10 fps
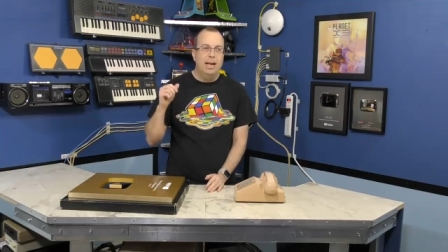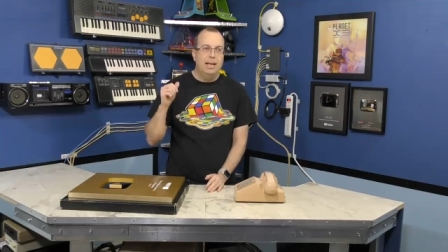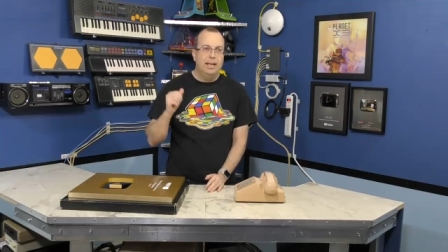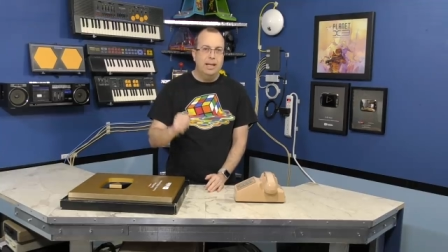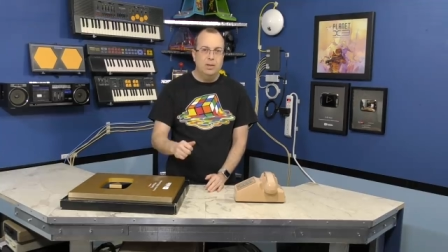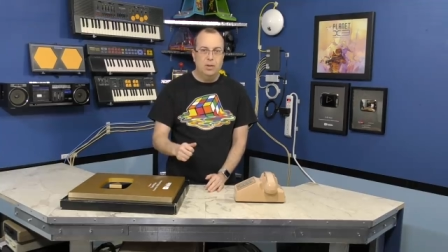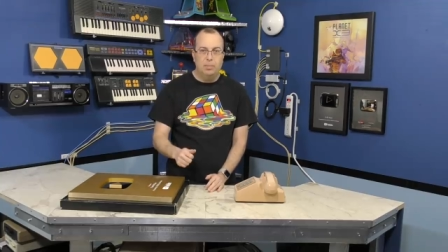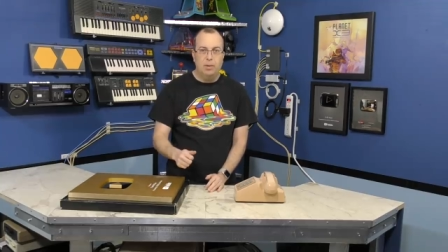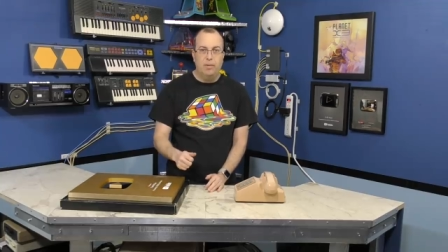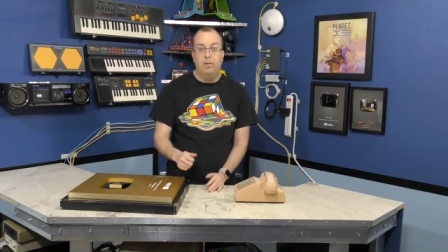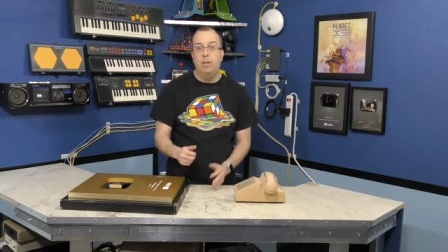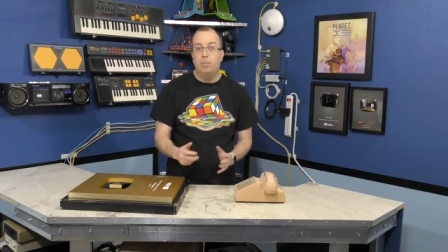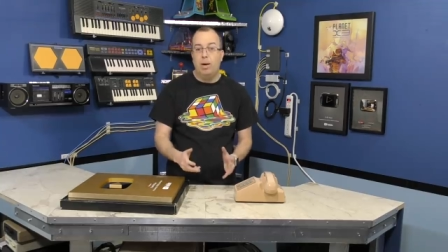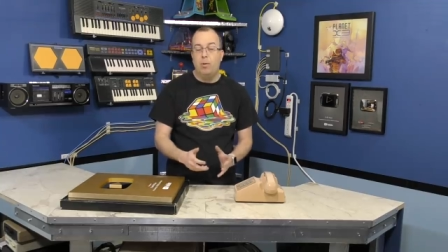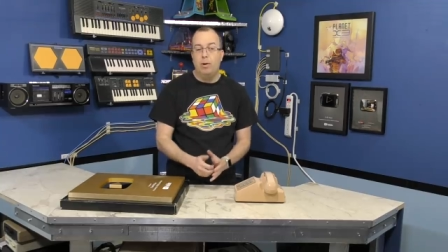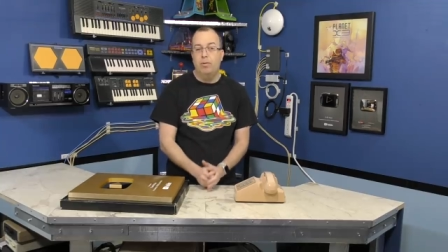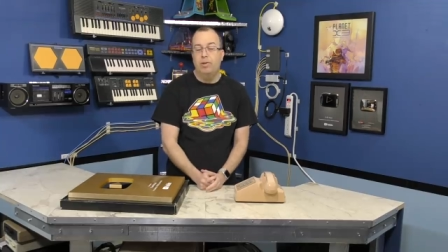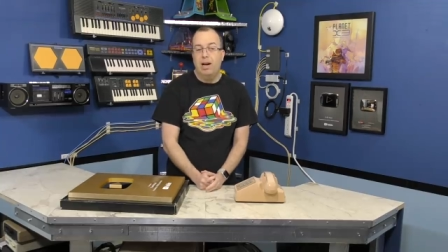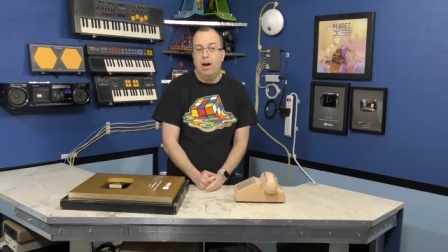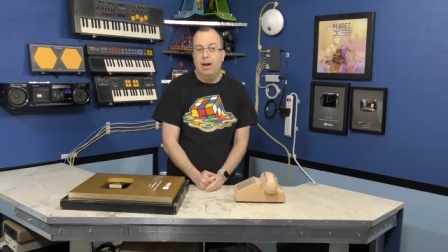and get it shipped off to them priority
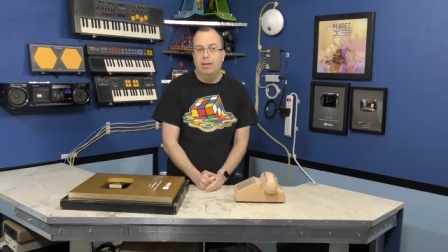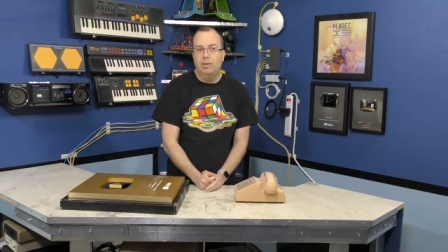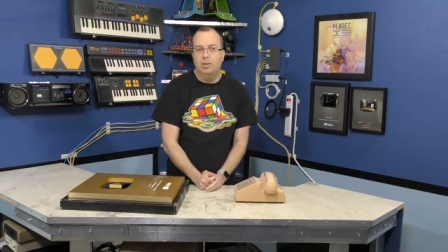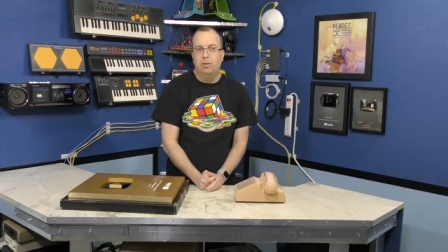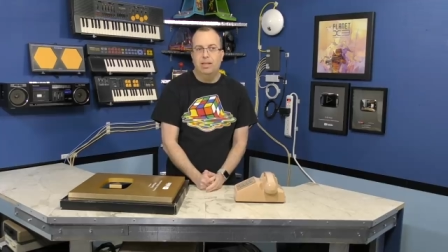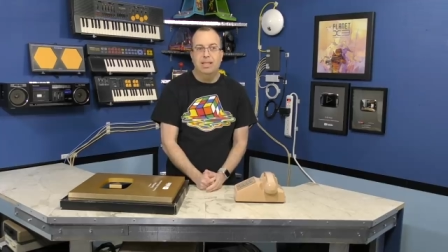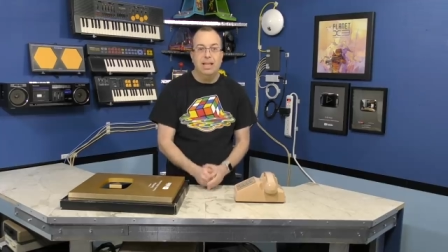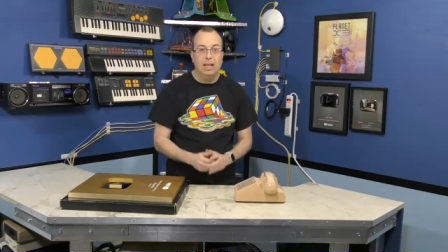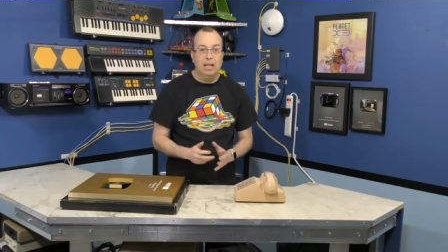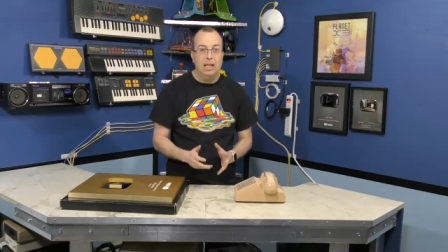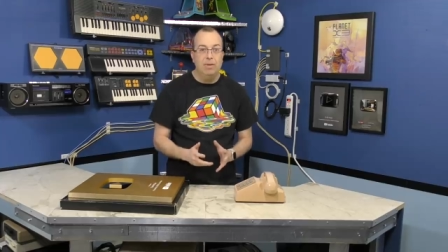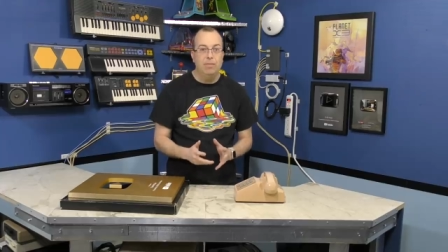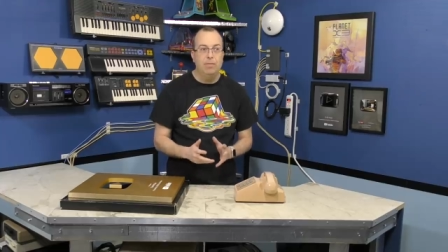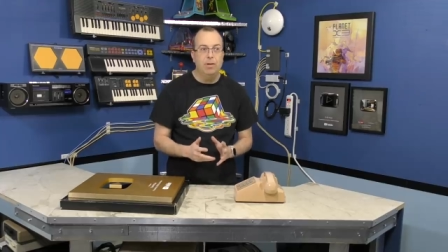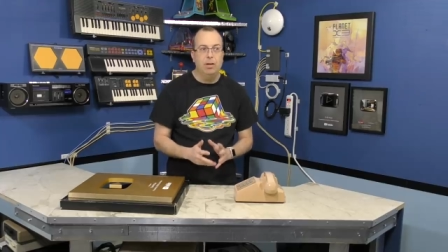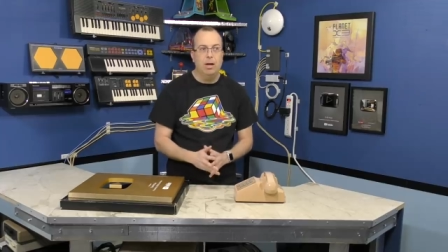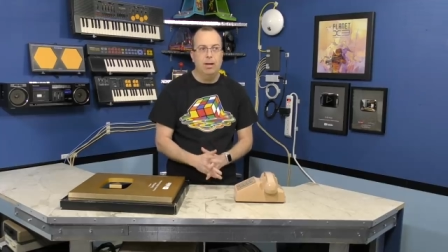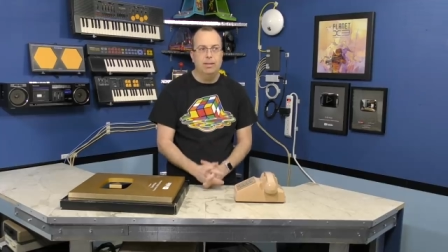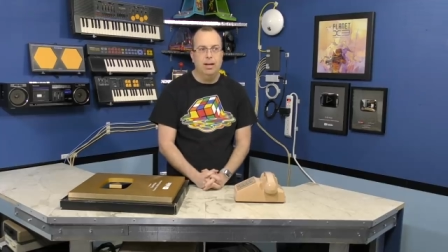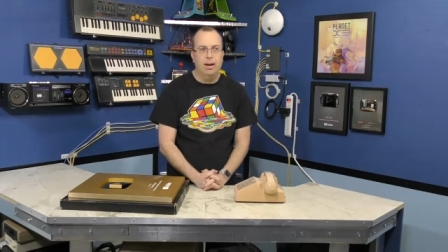overnight. So that didn't leave a
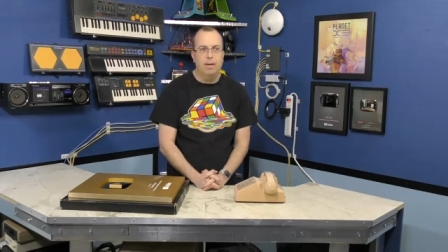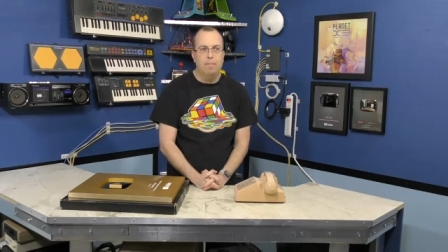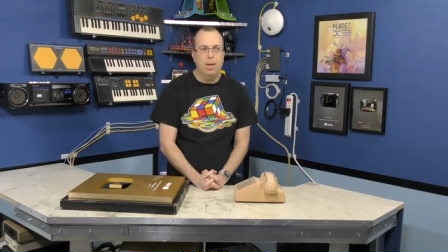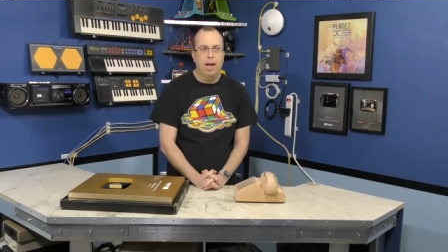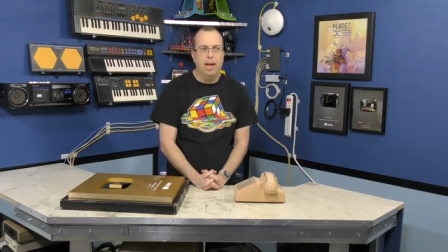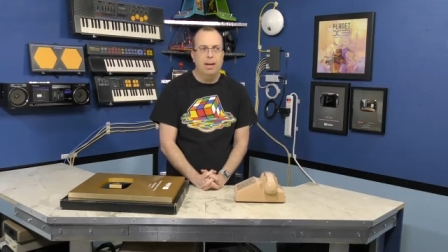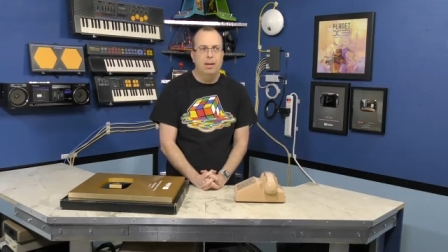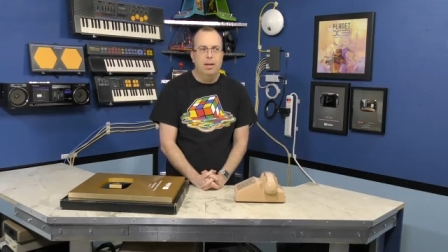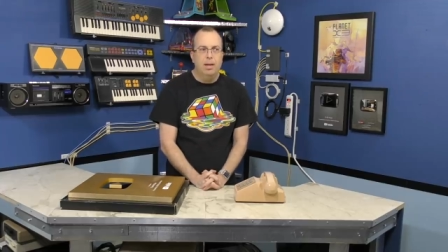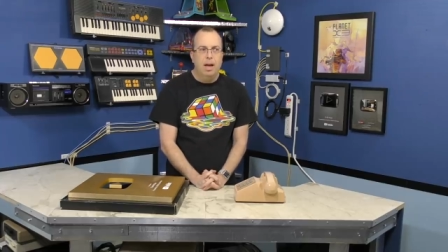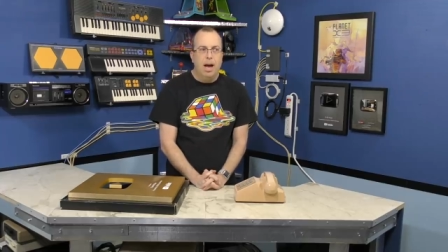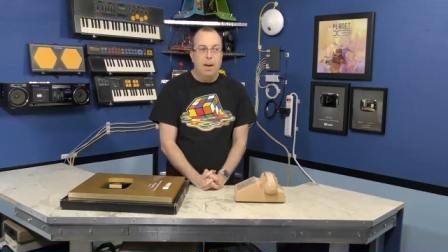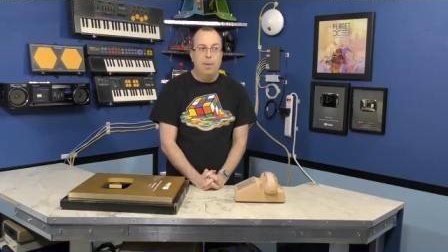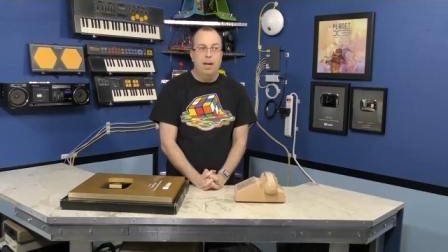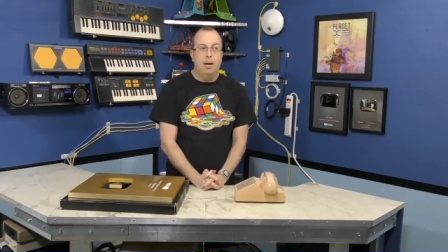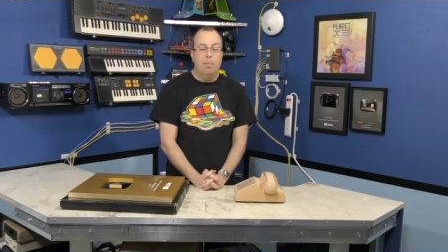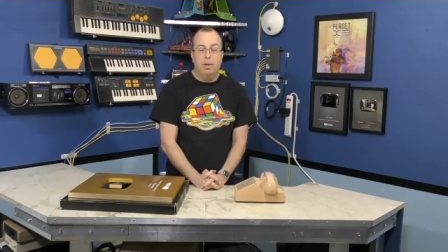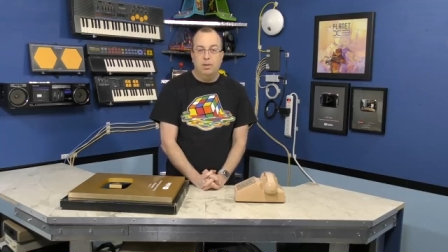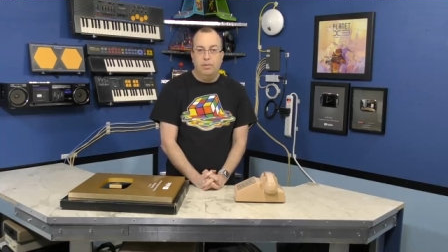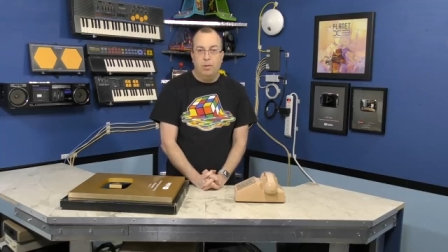lot of time. And I made a
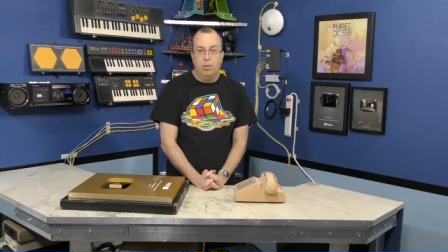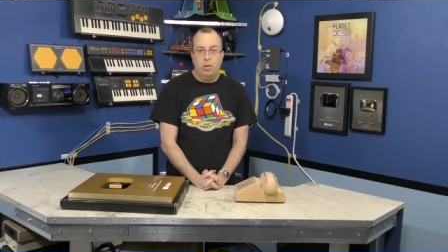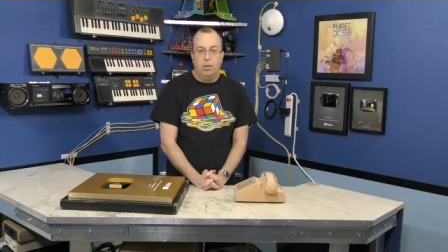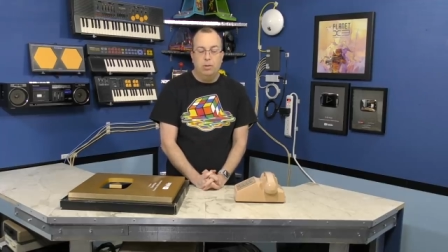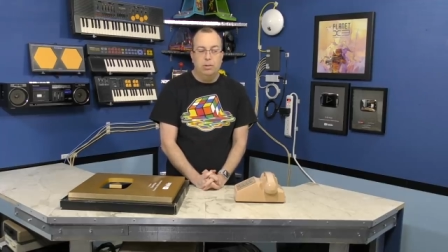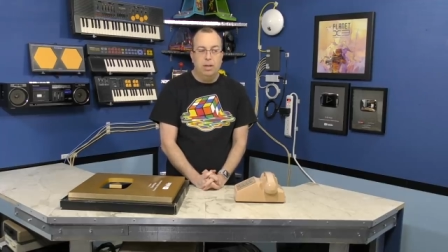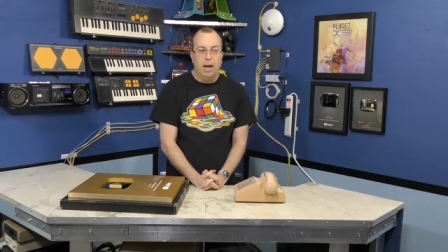bunch of phone calls